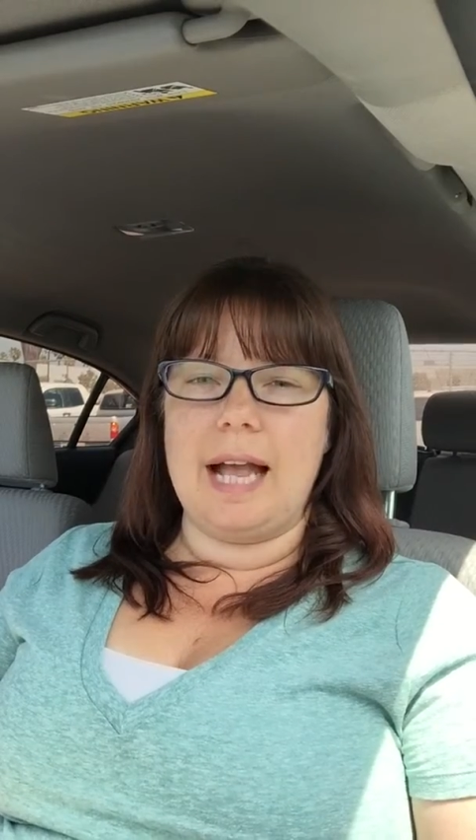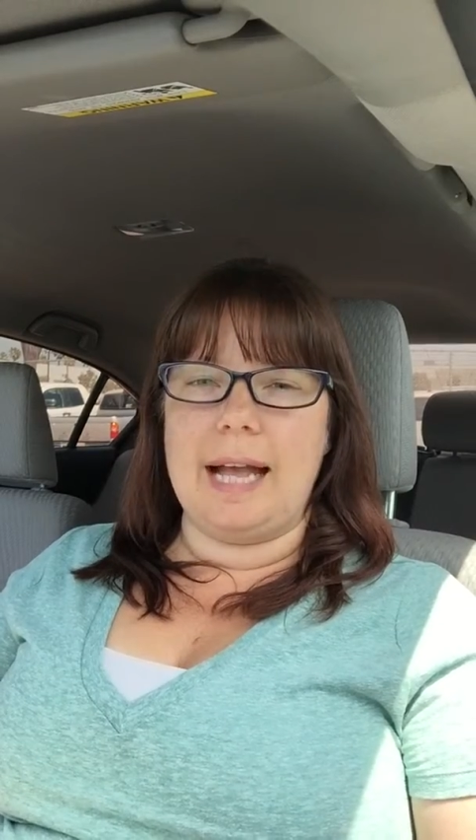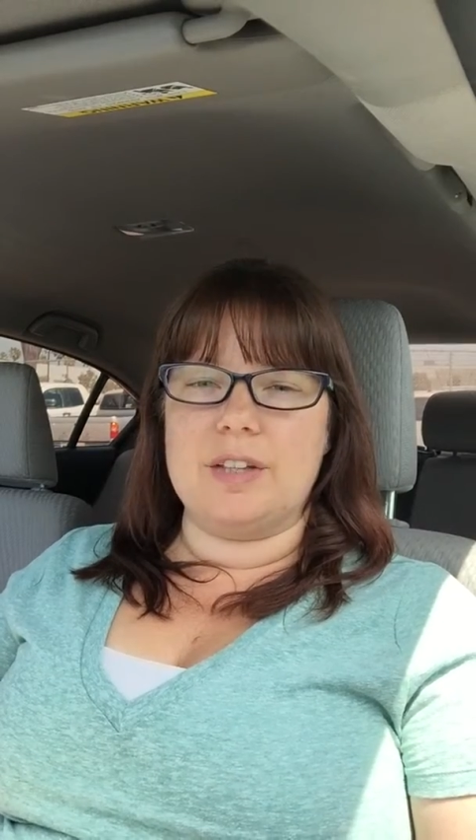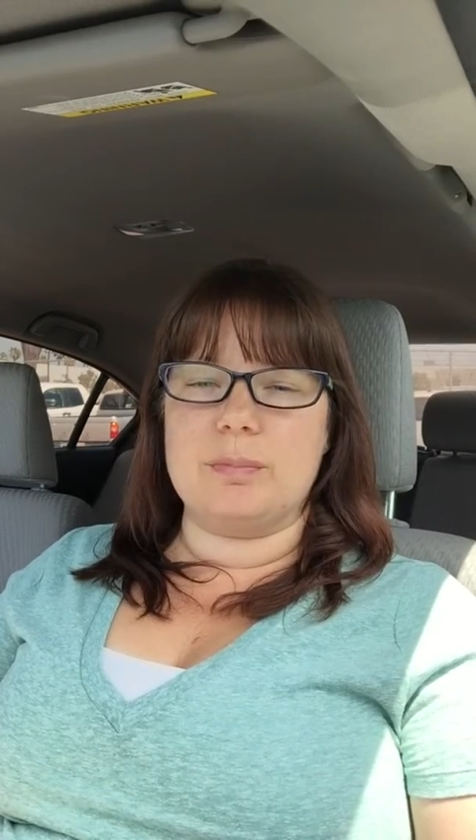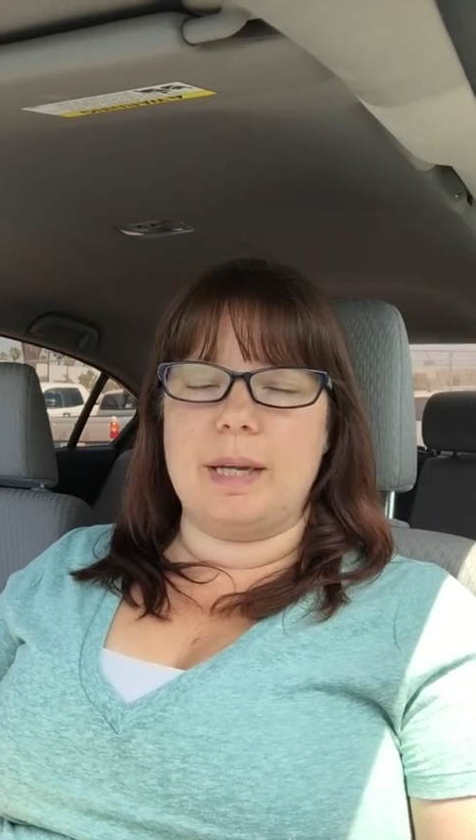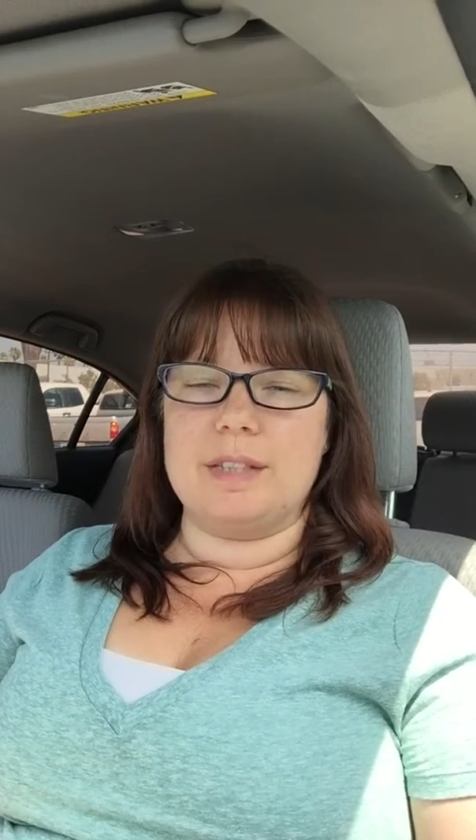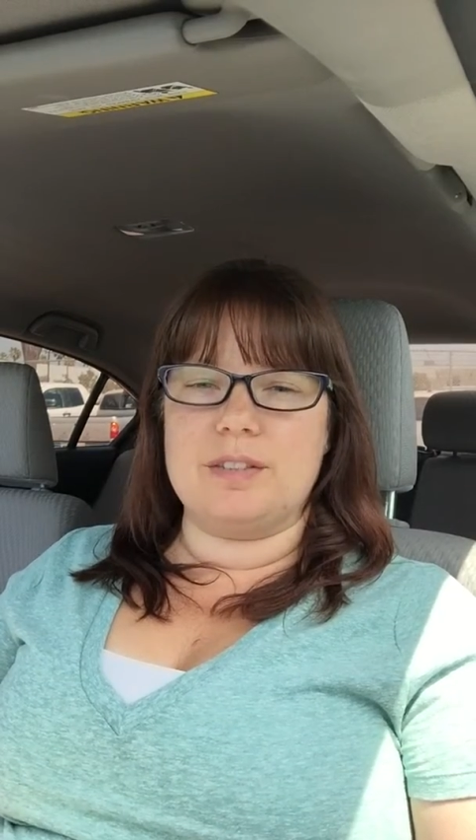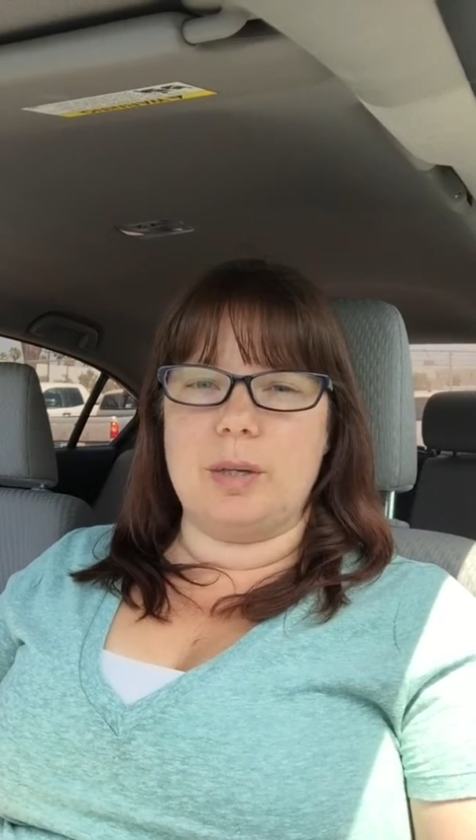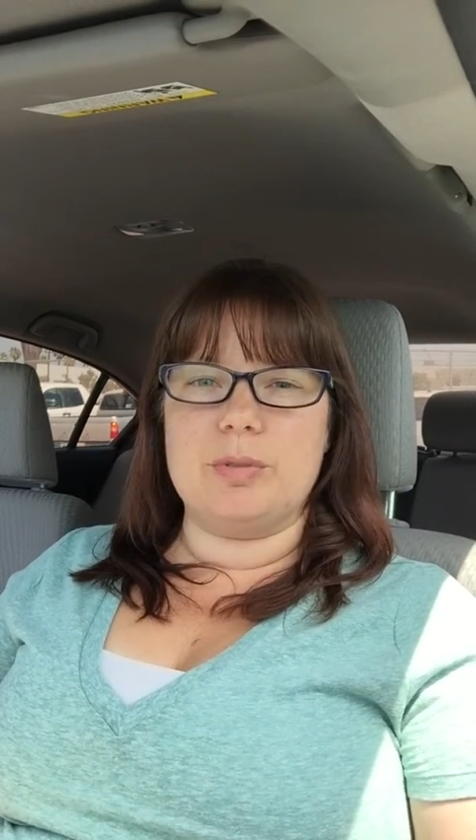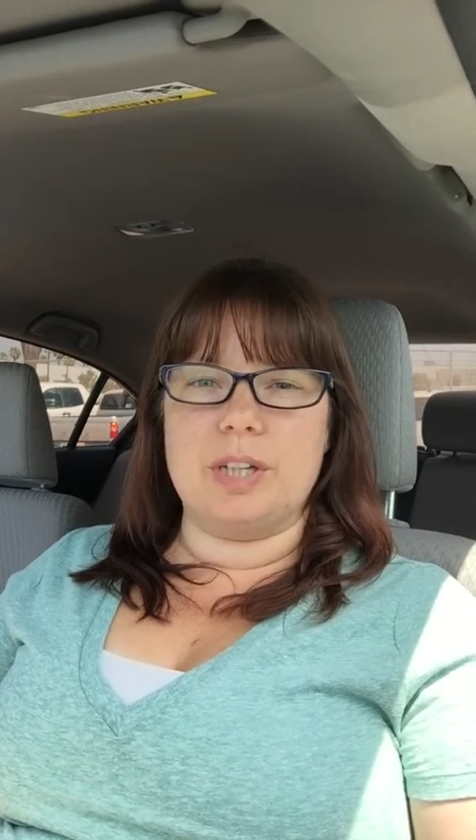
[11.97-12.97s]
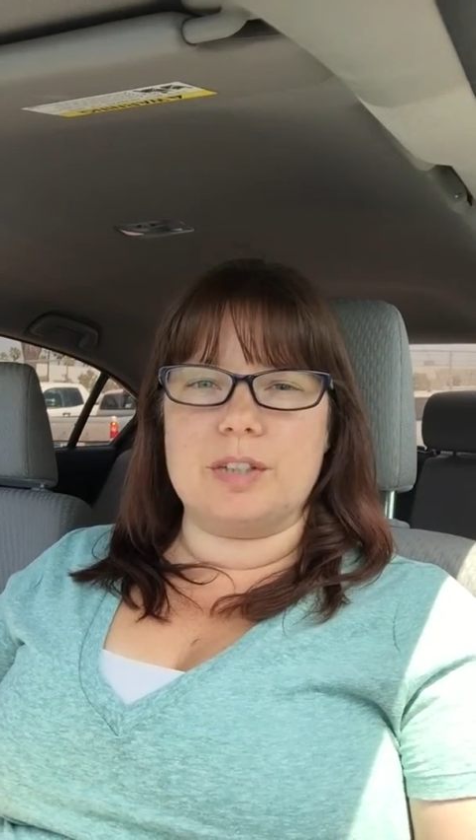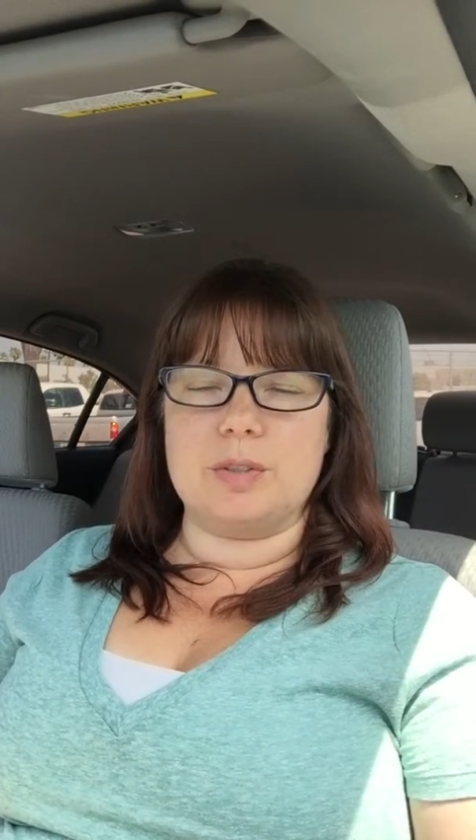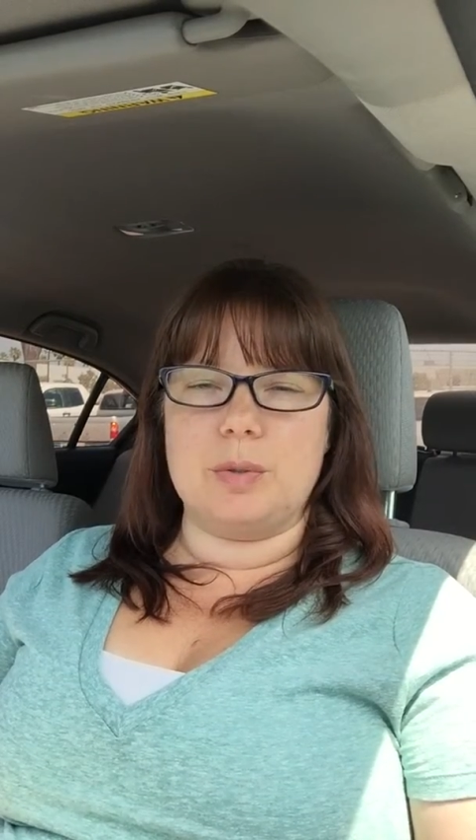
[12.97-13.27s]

as my subject